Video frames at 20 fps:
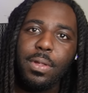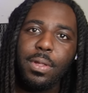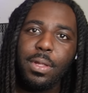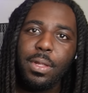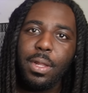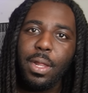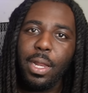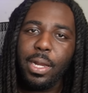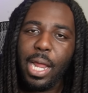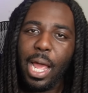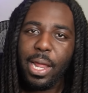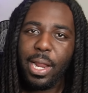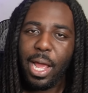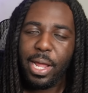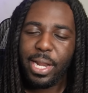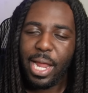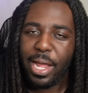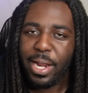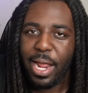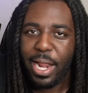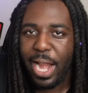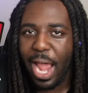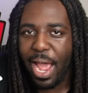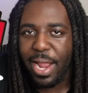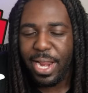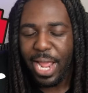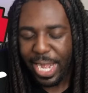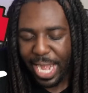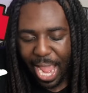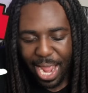No, no, no, no, no,
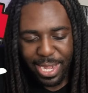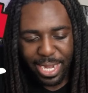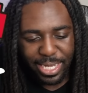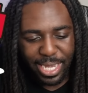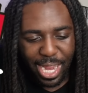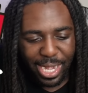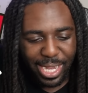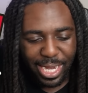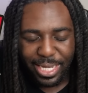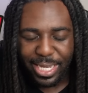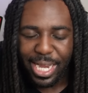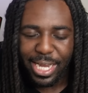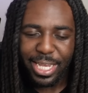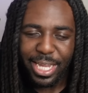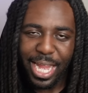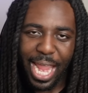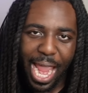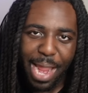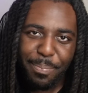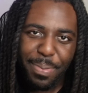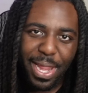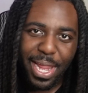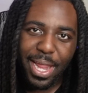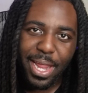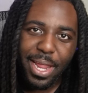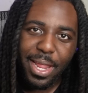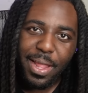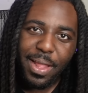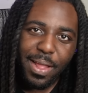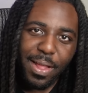no, no. This, this, this can't be.
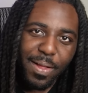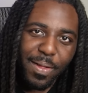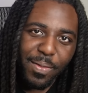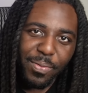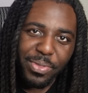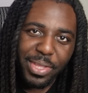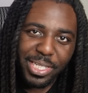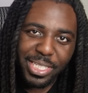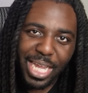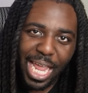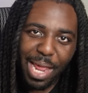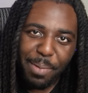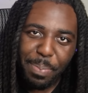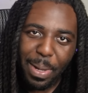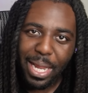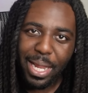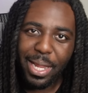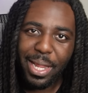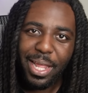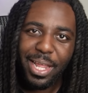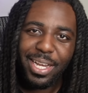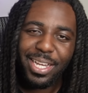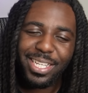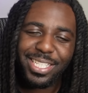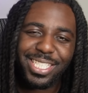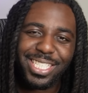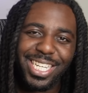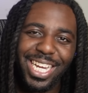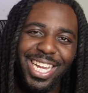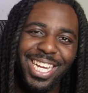This can't be.
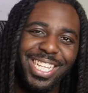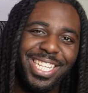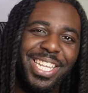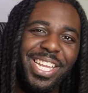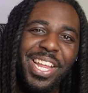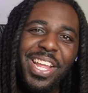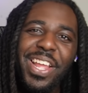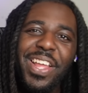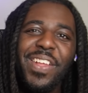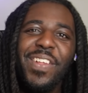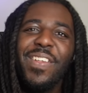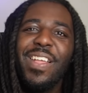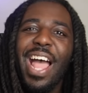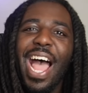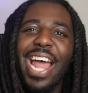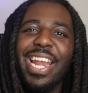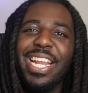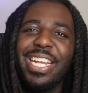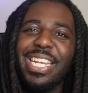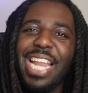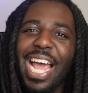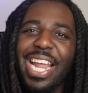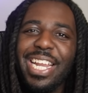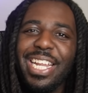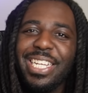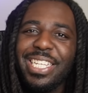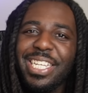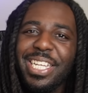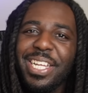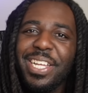I didn't, I
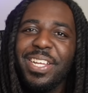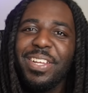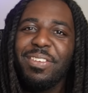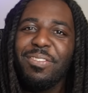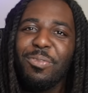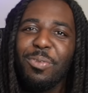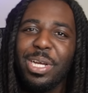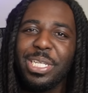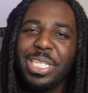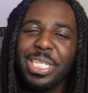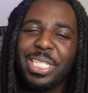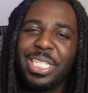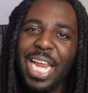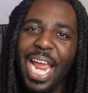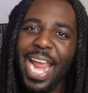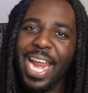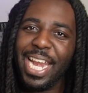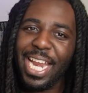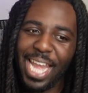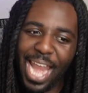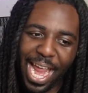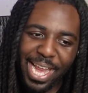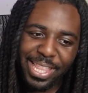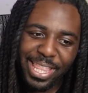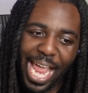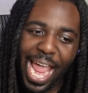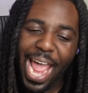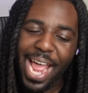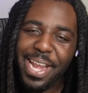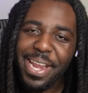didn't, wasn't saying it like
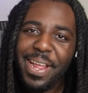that.